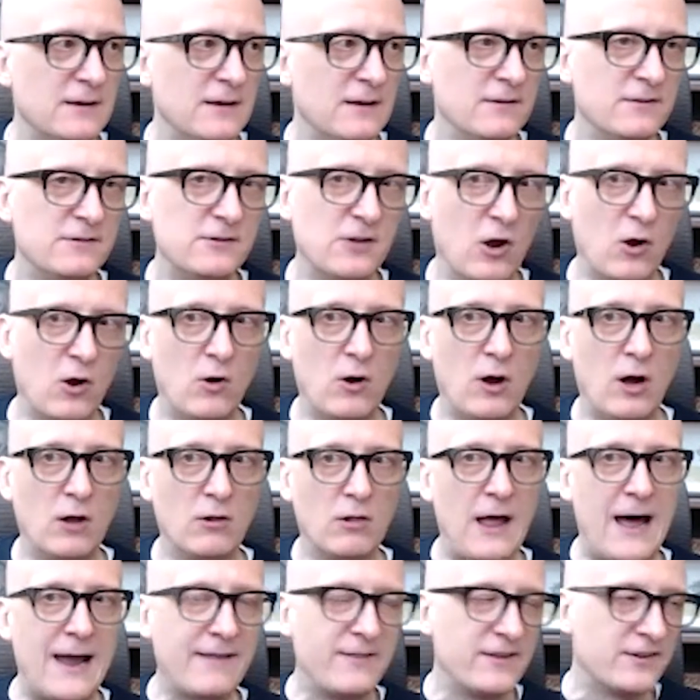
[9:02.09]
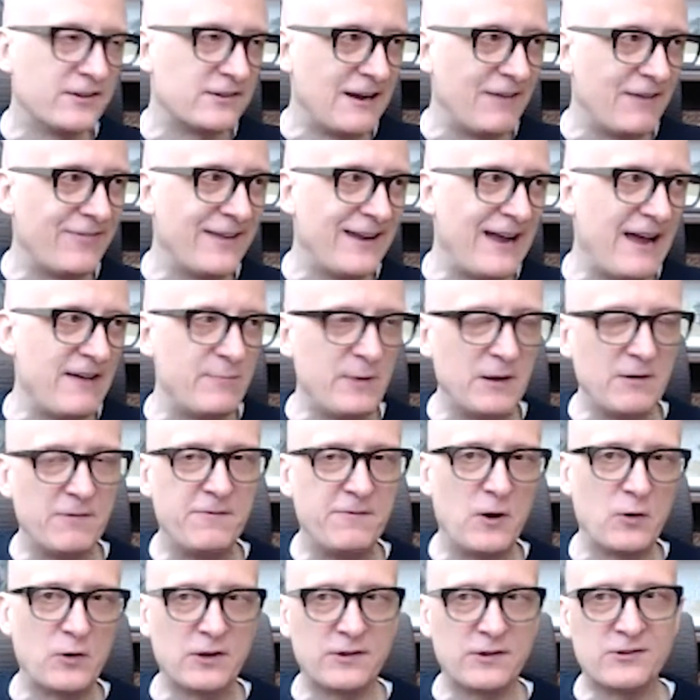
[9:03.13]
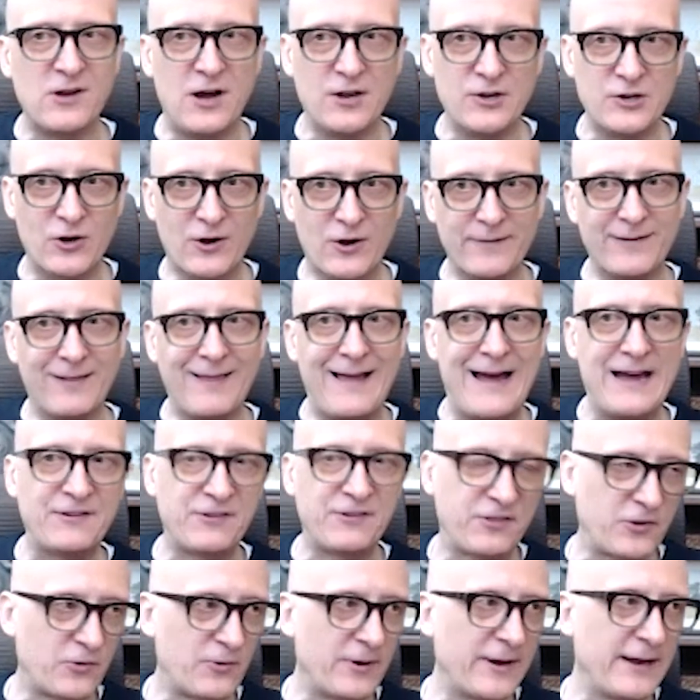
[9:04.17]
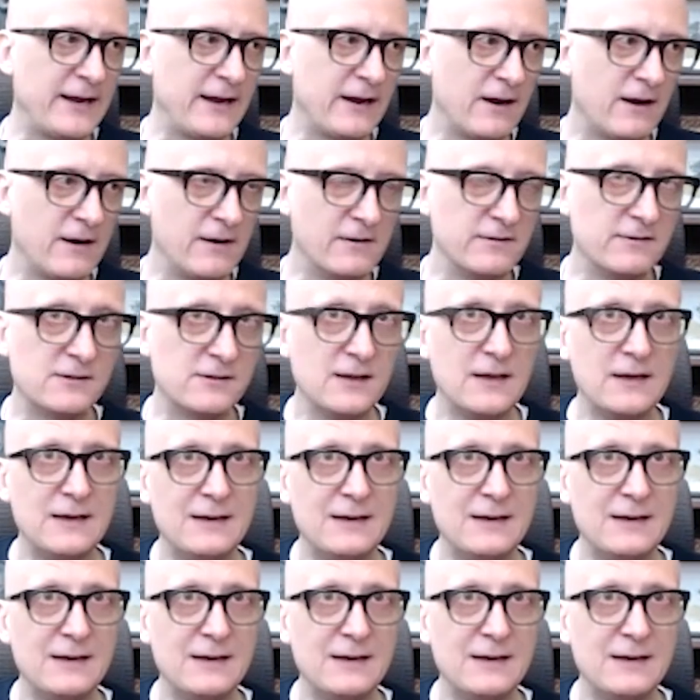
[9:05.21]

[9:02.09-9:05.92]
So a lot of the stuff that I've been focused on during the last 3 years